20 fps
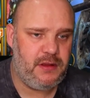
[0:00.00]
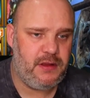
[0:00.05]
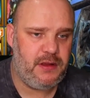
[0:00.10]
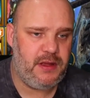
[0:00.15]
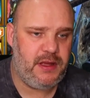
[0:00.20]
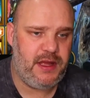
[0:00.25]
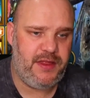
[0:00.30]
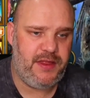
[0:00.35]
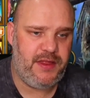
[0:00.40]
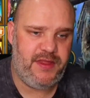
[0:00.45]

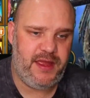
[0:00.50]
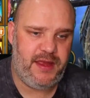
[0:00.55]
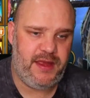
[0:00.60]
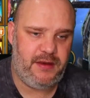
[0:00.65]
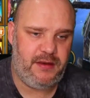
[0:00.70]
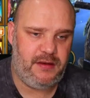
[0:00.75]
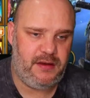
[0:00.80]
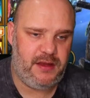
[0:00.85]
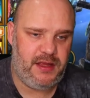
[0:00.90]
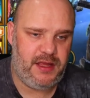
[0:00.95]
And
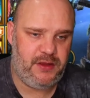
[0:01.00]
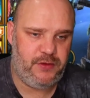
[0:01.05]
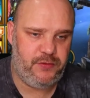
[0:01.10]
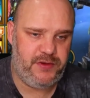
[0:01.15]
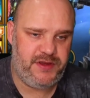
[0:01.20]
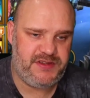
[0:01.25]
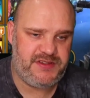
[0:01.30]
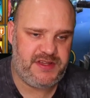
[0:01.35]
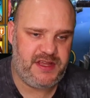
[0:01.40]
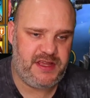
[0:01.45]
then
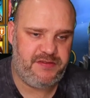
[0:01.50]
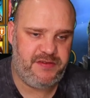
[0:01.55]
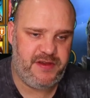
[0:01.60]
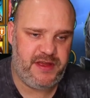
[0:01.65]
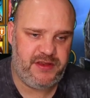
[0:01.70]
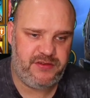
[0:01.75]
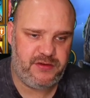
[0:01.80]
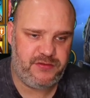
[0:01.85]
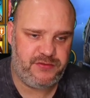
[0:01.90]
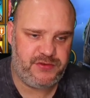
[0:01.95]
increased
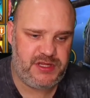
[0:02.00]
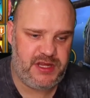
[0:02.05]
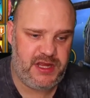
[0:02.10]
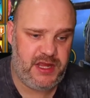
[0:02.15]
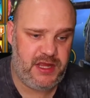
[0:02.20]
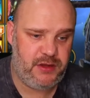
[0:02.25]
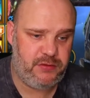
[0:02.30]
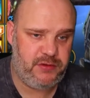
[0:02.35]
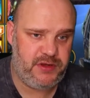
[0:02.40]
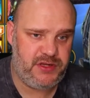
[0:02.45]
defense obviously
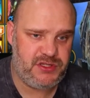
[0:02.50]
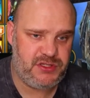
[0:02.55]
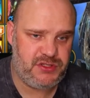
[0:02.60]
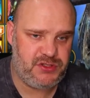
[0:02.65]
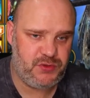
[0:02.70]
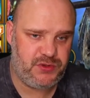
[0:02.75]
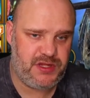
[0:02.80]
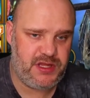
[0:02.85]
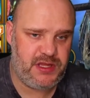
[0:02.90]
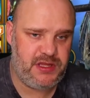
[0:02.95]
increases
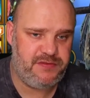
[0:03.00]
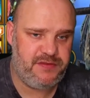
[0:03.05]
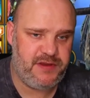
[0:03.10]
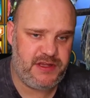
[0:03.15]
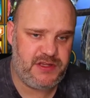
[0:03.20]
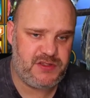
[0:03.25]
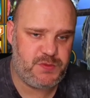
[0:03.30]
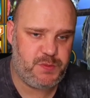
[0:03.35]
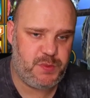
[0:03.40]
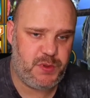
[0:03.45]
your
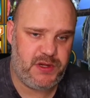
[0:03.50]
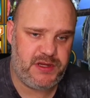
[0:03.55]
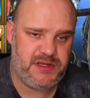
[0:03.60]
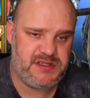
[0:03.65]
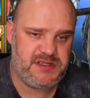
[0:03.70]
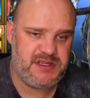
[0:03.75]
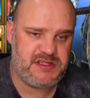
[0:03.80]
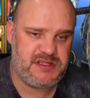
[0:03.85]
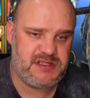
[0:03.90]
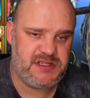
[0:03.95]
defense by
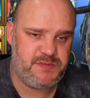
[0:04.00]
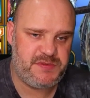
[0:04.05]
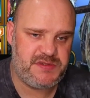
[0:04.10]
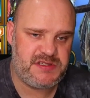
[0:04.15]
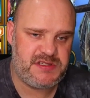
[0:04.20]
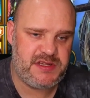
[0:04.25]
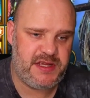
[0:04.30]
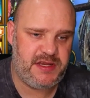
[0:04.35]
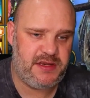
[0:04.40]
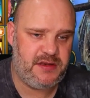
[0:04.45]
60%,
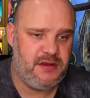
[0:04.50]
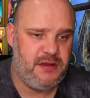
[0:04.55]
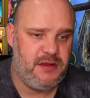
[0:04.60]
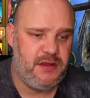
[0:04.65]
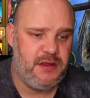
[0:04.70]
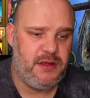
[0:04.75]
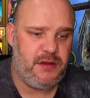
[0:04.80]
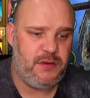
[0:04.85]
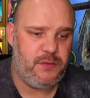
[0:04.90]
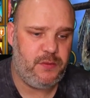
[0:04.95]

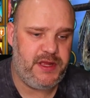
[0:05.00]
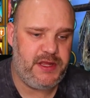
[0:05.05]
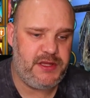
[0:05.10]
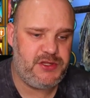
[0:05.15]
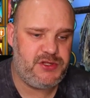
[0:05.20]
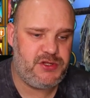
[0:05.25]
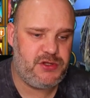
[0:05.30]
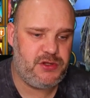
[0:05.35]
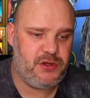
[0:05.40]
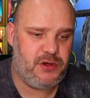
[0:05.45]

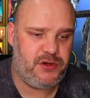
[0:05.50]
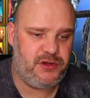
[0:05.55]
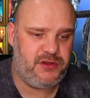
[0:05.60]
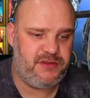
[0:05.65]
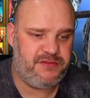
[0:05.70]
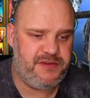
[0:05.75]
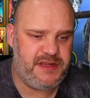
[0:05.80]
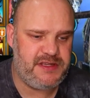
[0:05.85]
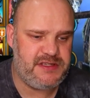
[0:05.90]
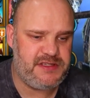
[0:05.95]
which on a defensive